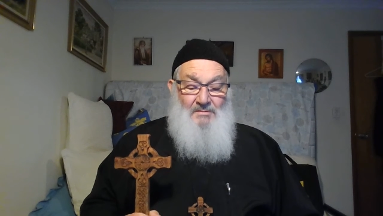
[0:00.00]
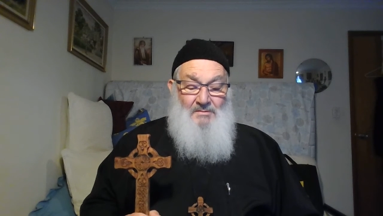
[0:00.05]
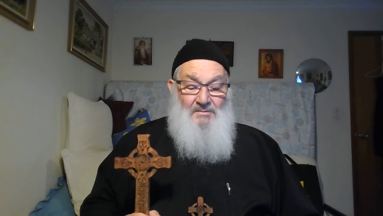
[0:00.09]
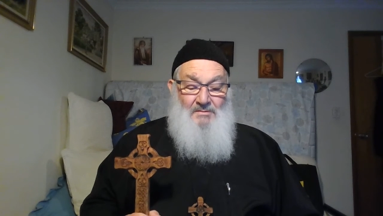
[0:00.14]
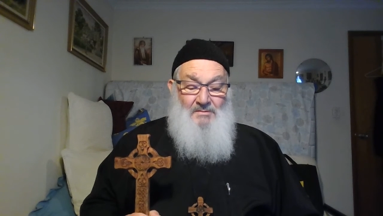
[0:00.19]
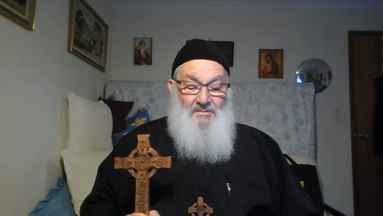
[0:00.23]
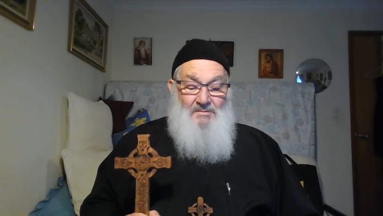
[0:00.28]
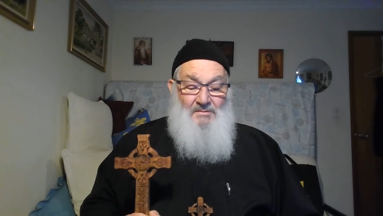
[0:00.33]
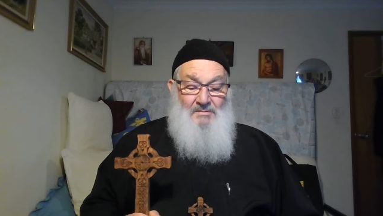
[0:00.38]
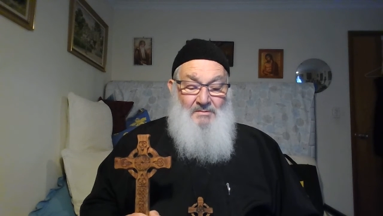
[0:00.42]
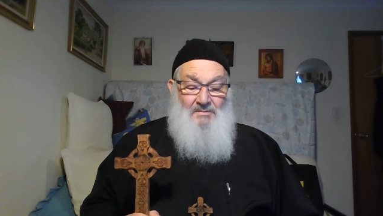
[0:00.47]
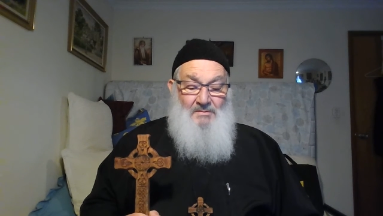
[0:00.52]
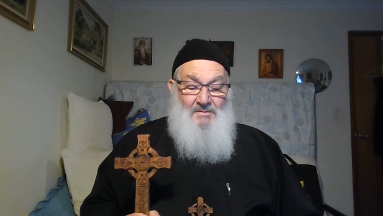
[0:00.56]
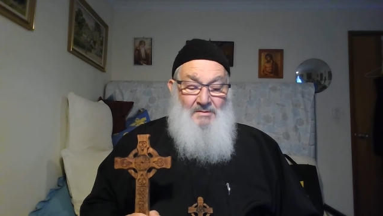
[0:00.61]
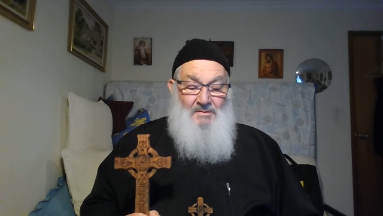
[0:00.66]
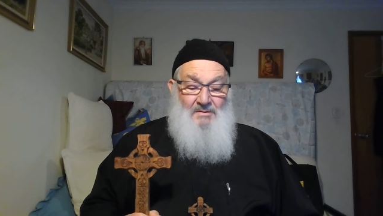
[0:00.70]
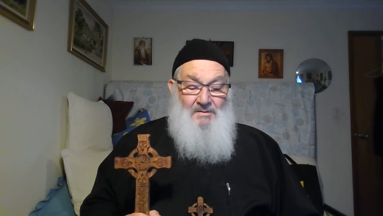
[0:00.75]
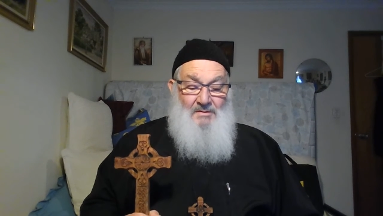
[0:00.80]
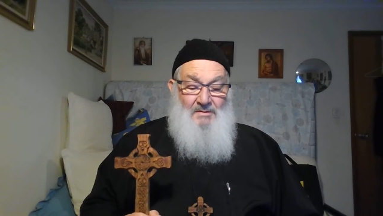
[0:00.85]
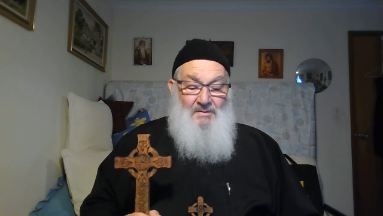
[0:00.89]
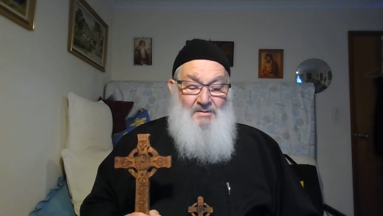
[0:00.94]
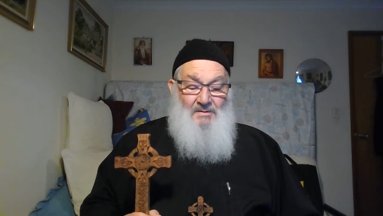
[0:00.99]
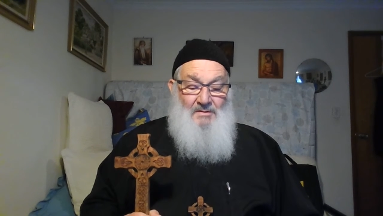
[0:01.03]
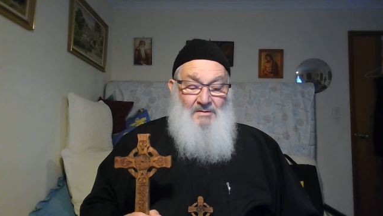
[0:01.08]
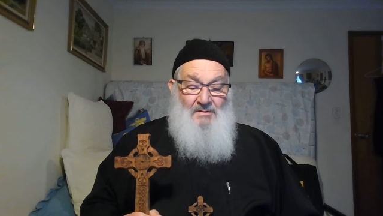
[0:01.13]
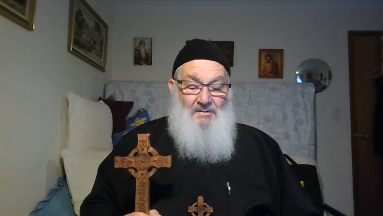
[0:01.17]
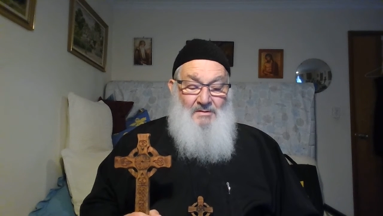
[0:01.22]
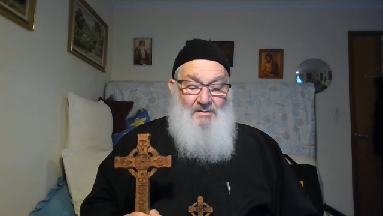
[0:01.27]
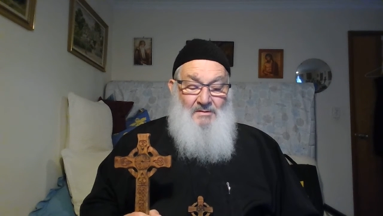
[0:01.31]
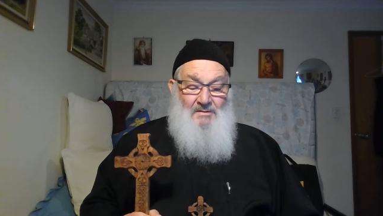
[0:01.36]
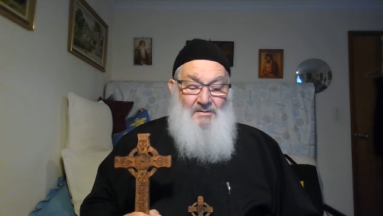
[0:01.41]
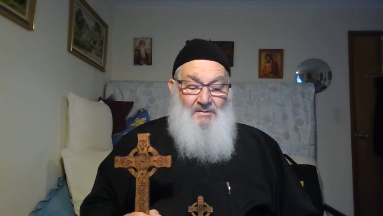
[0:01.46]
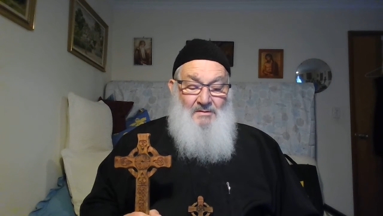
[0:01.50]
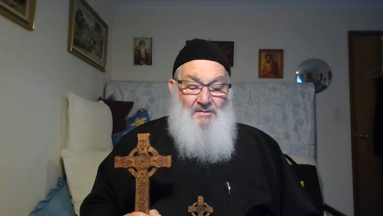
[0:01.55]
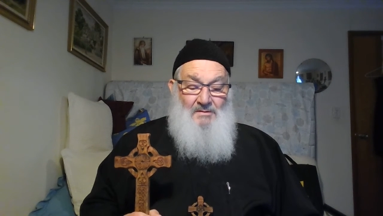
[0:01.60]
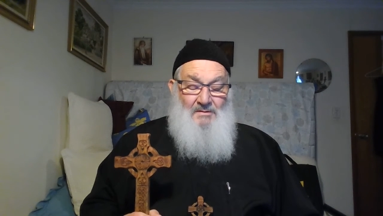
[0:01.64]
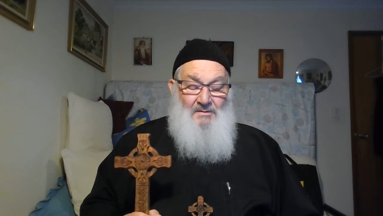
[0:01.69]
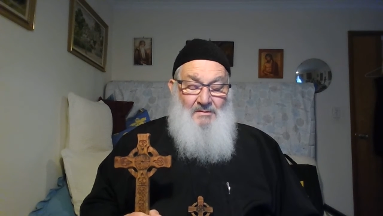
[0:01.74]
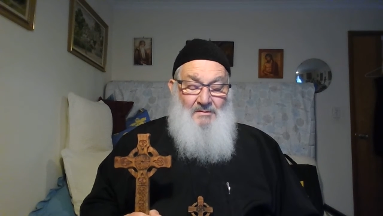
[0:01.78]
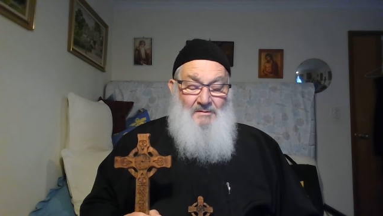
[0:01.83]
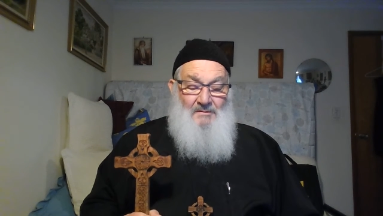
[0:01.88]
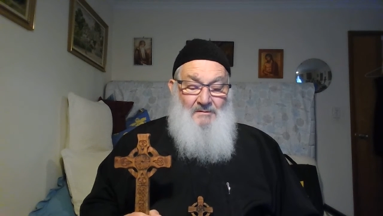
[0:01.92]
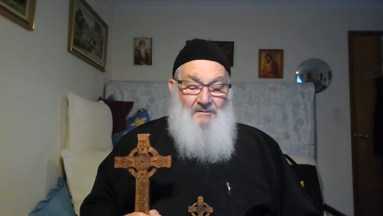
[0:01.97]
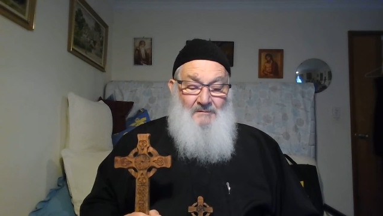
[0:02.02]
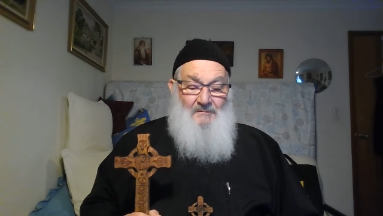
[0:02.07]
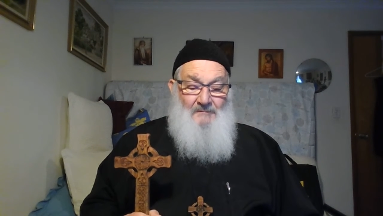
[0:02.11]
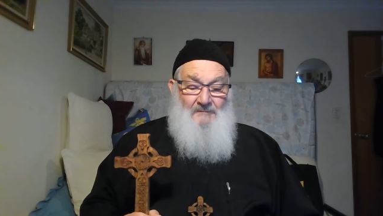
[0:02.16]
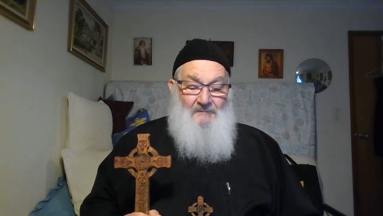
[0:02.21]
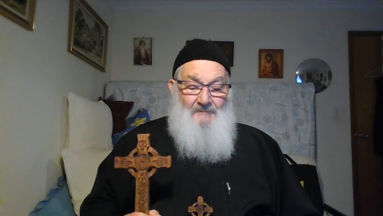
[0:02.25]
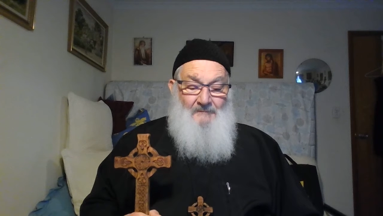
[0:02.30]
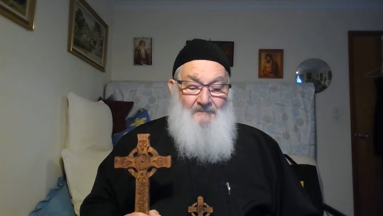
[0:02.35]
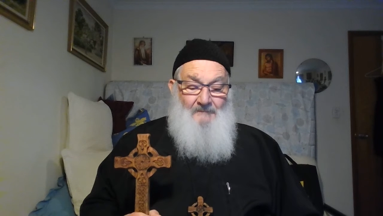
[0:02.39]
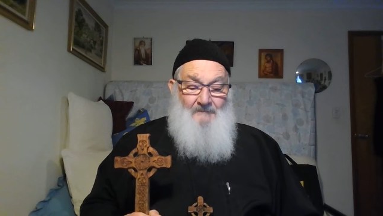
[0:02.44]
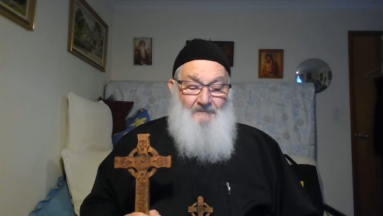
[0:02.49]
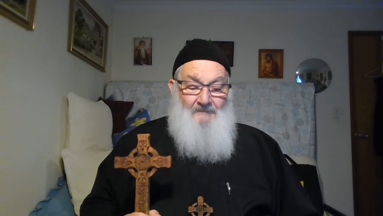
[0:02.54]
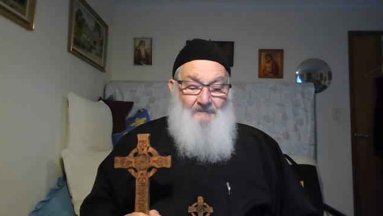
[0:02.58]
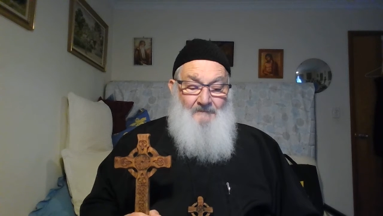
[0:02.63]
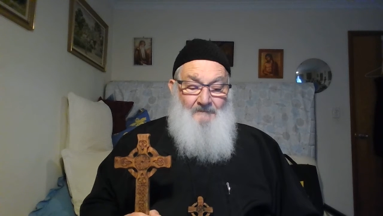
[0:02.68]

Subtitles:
(no one is talking)